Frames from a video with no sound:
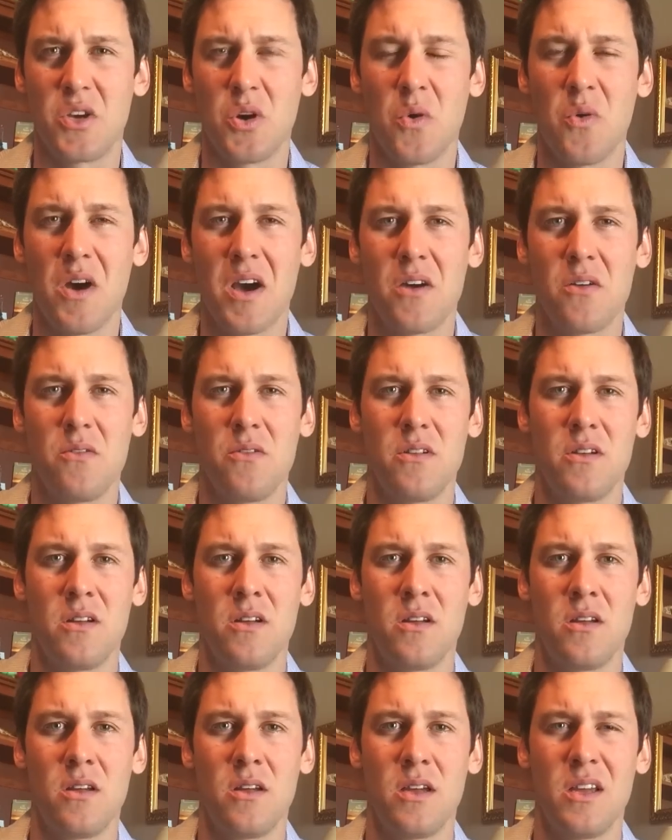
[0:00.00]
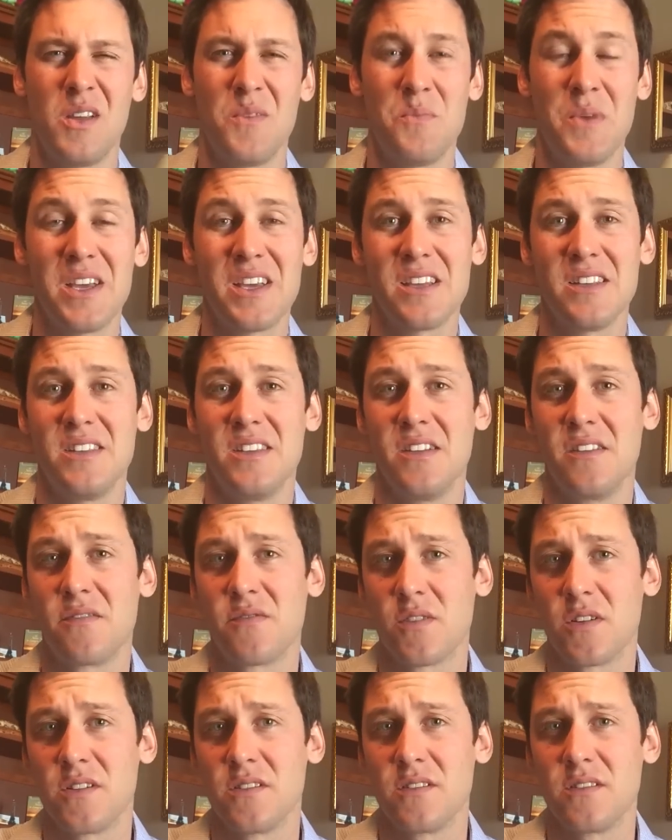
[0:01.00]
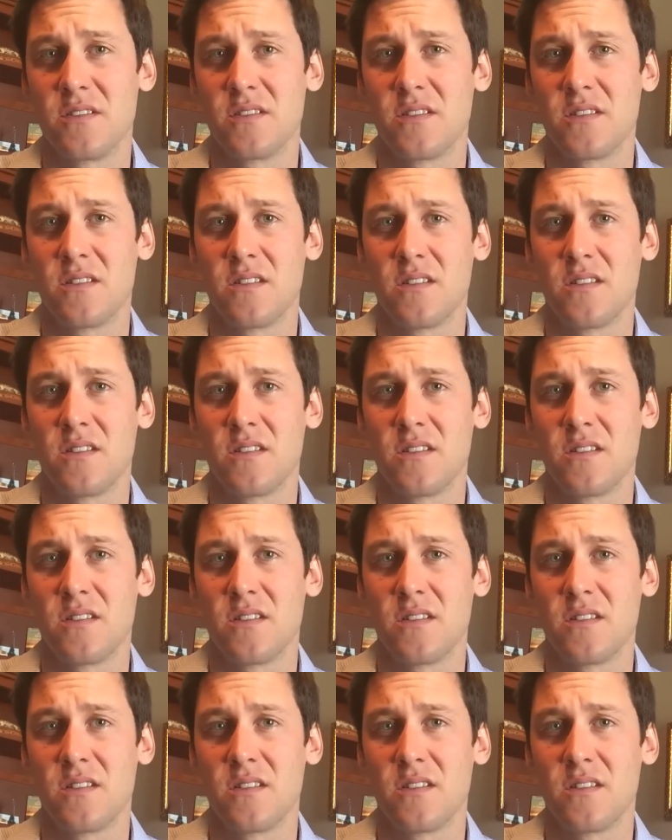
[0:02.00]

go out and make a difference.